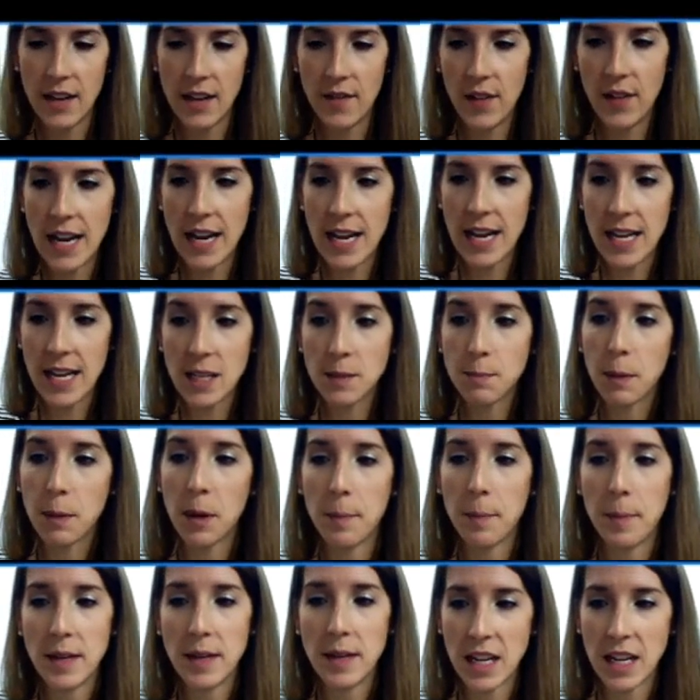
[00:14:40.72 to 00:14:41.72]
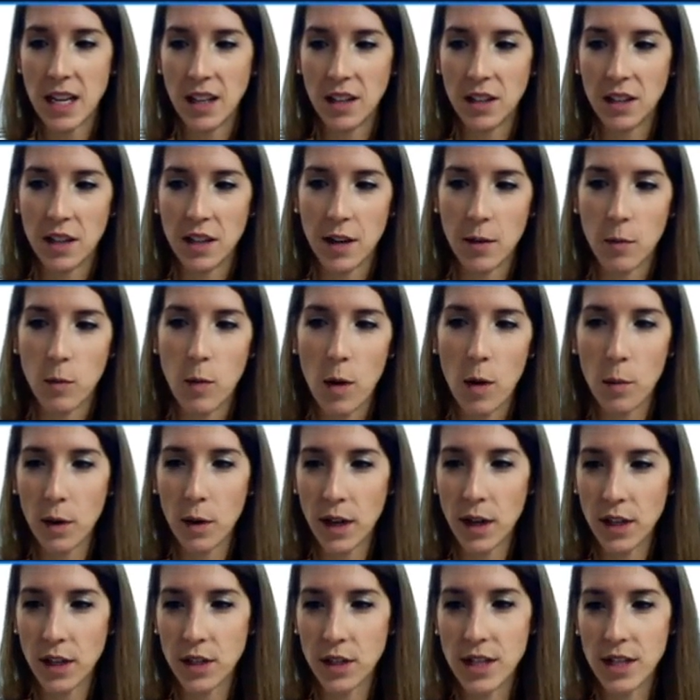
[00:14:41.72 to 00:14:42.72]
if it is perpendicular, what
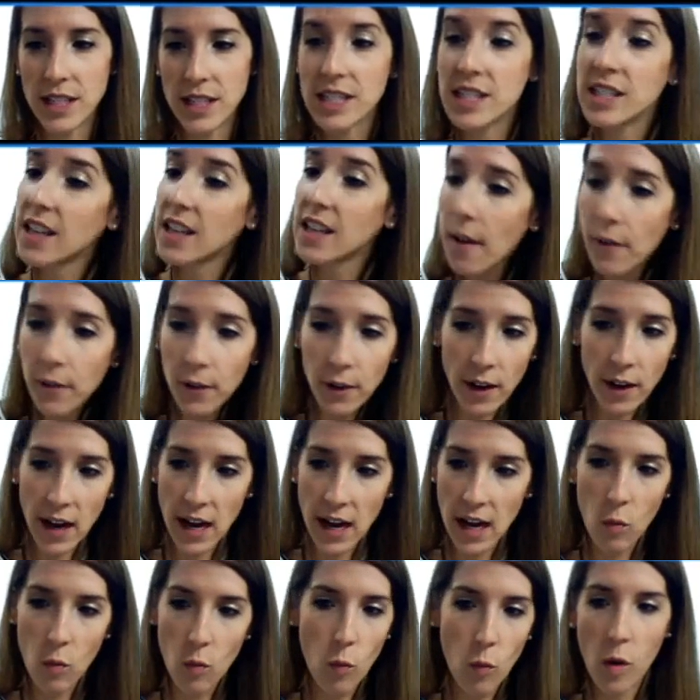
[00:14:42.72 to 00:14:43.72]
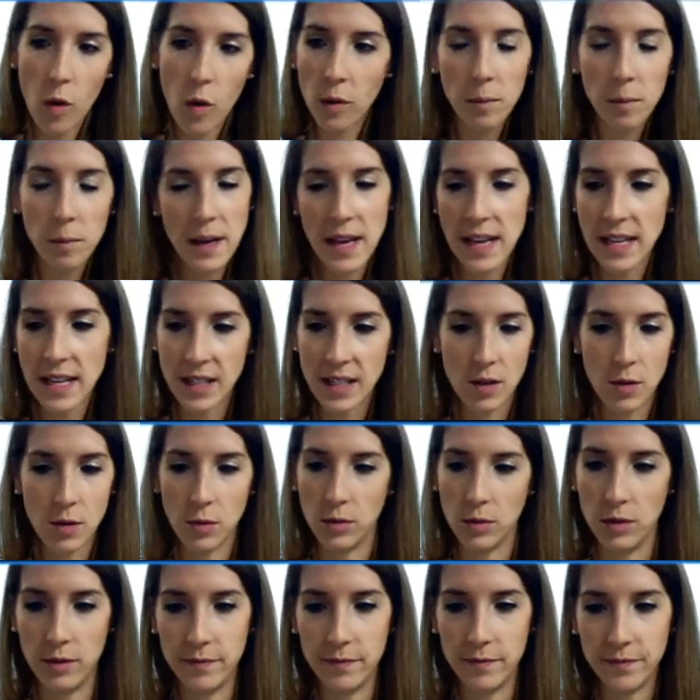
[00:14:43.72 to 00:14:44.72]
we're discovering won't be as
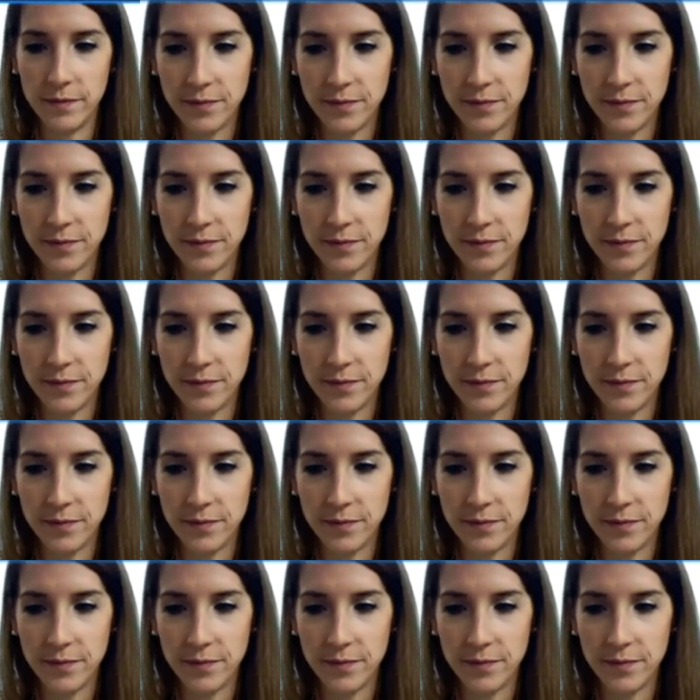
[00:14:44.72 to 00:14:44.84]
cool.